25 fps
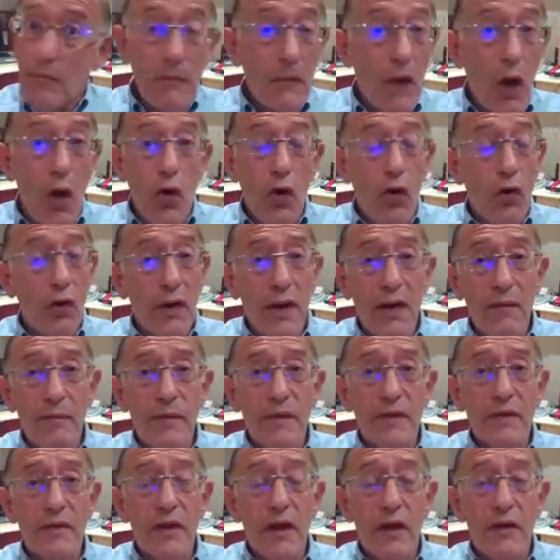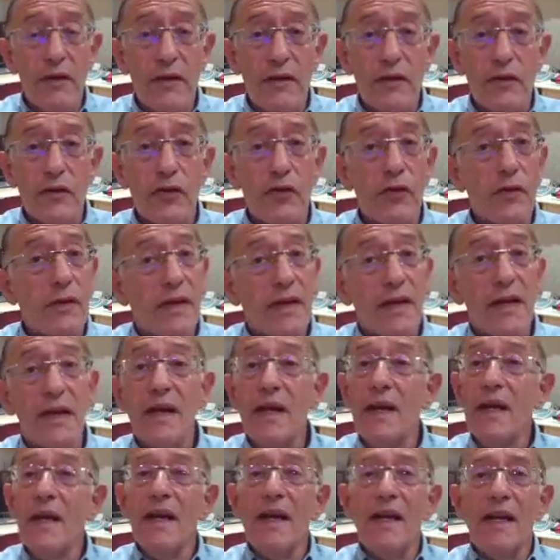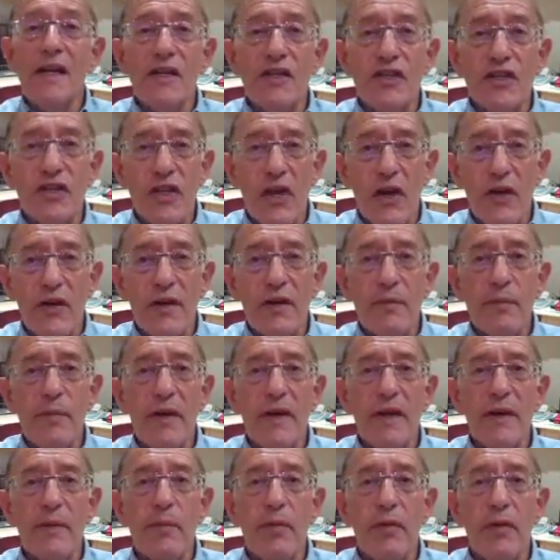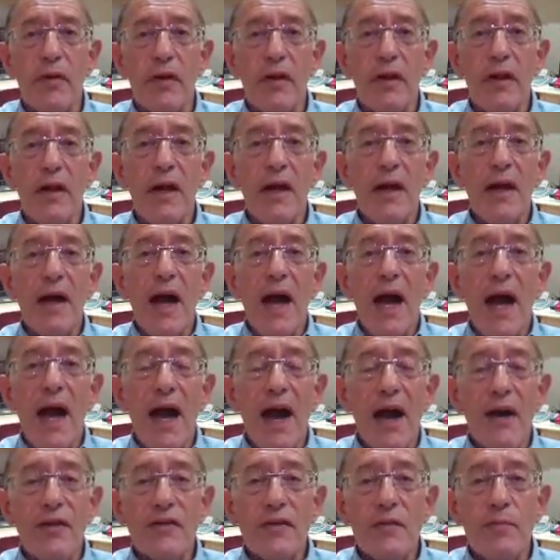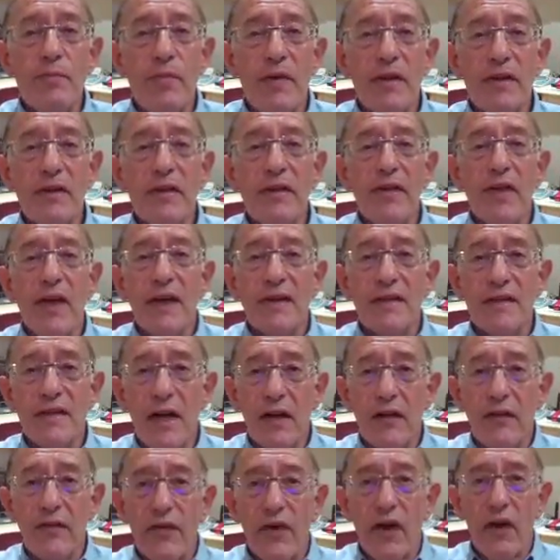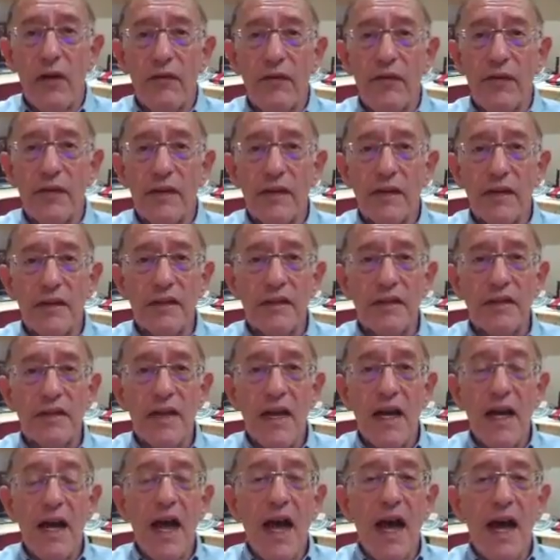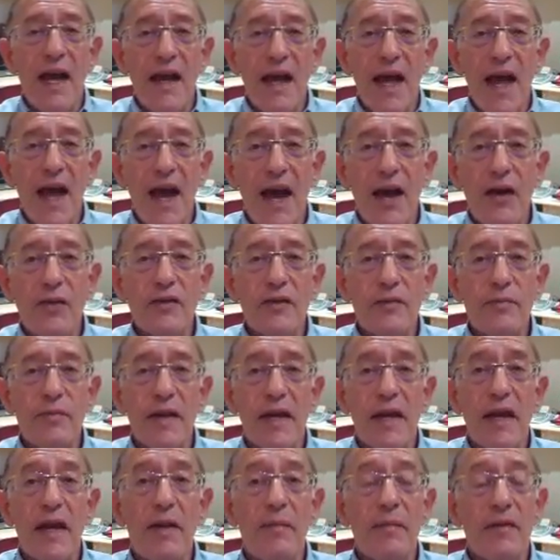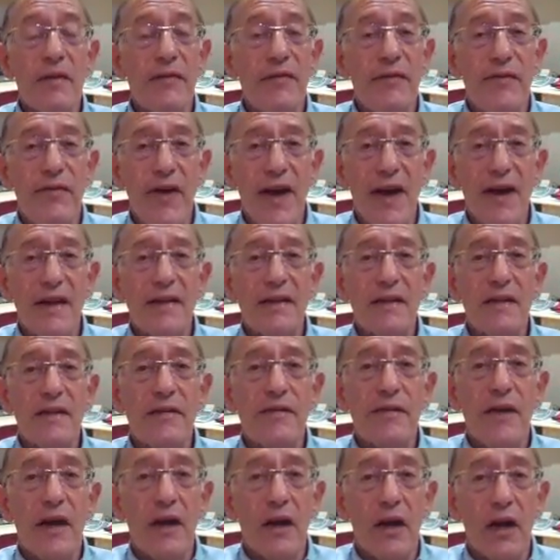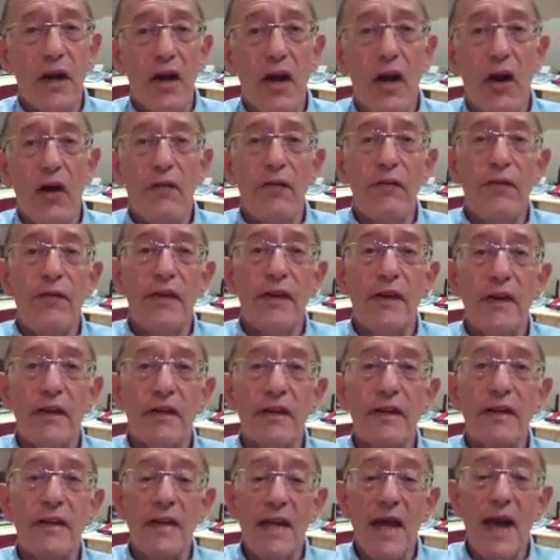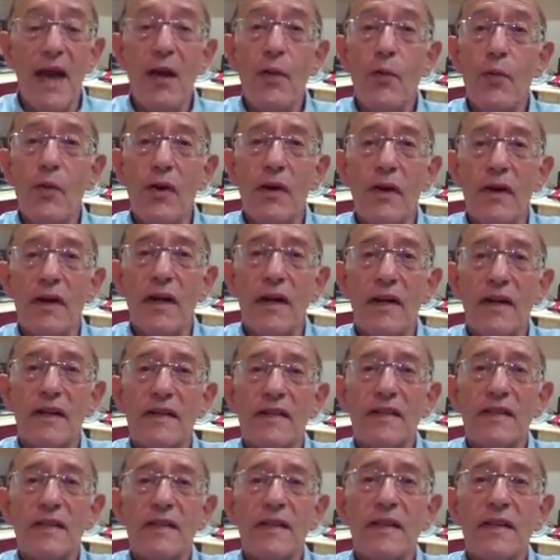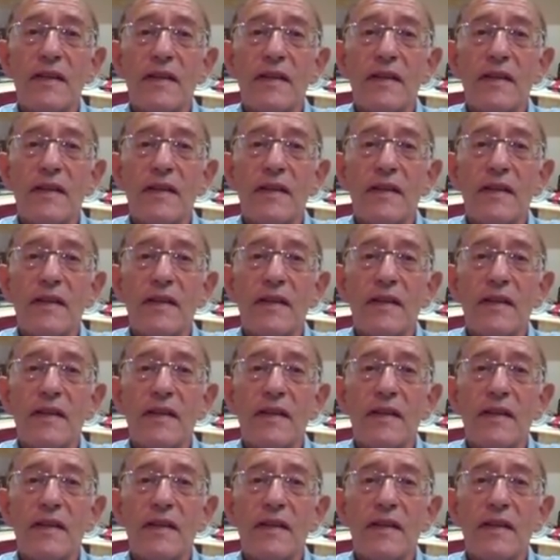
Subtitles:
all I've been doing is showing people how to build their self-confidence and how to become effective and confident networkers.